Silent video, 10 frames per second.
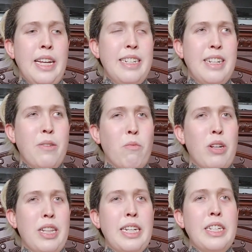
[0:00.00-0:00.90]
didn't
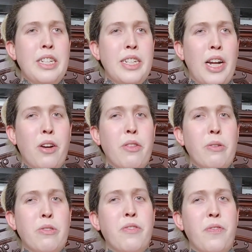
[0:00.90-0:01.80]
really share
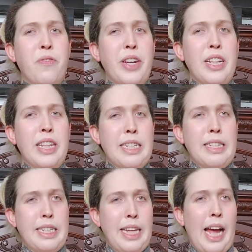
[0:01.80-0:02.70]
those feelings
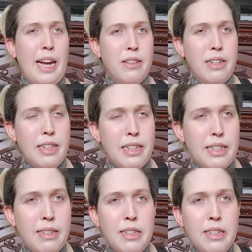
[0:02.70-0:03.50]
exactly.